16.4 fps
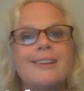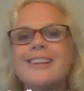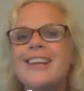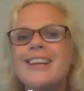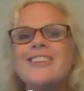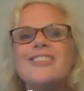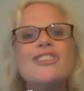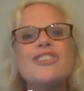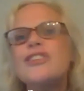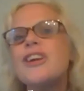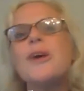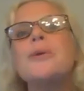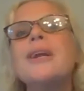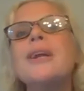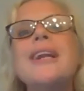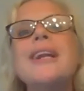Let's
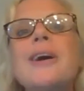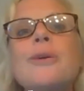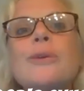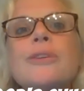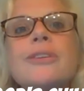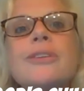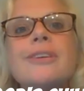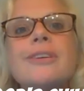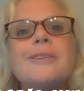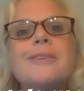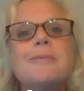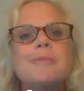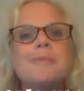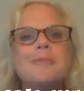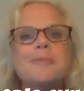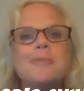shout it out
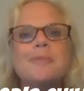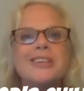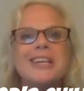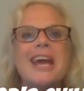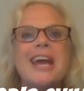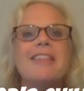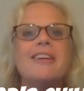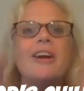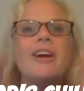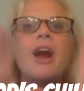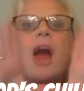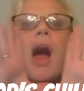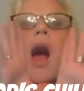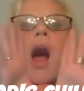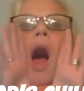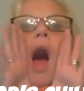together.
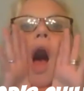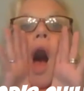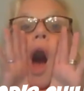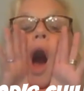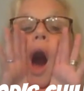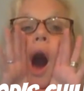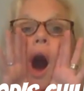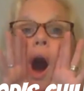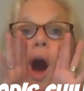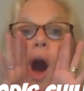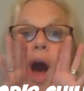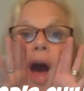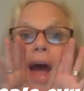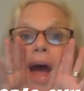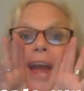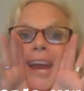
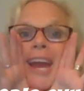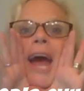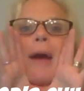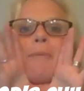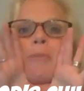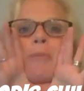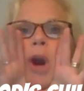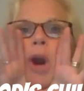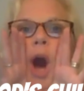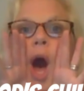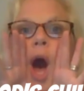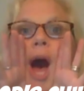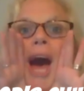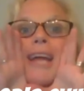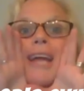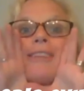I am
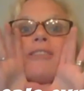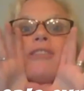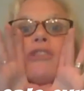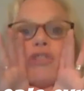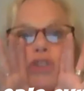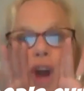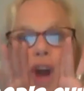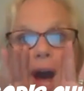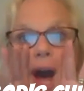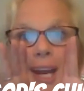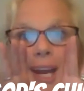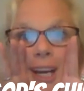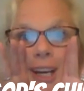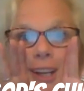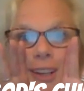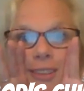God's
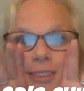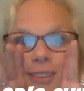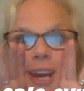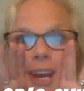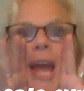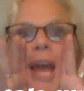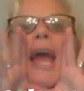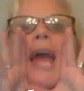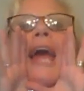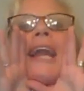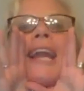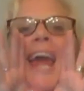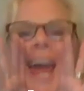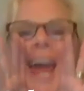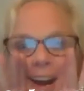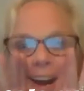child,
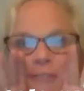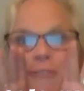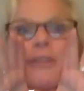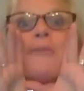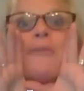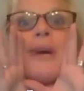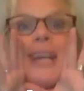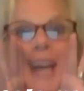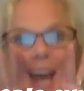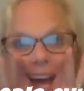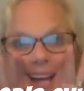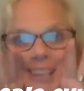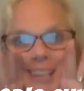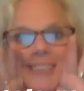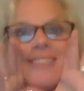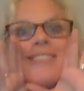and everyone
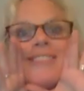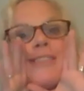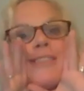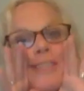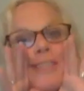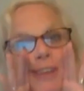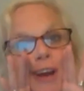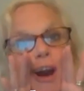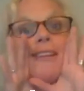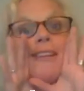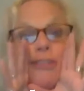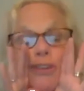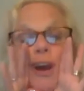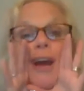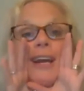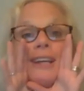else is God's
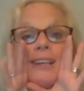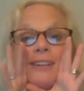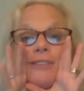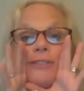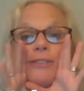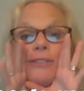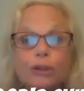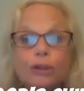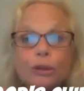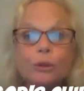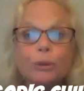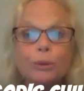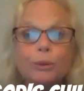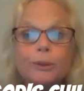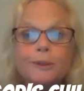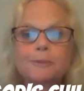child
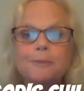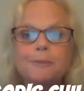too.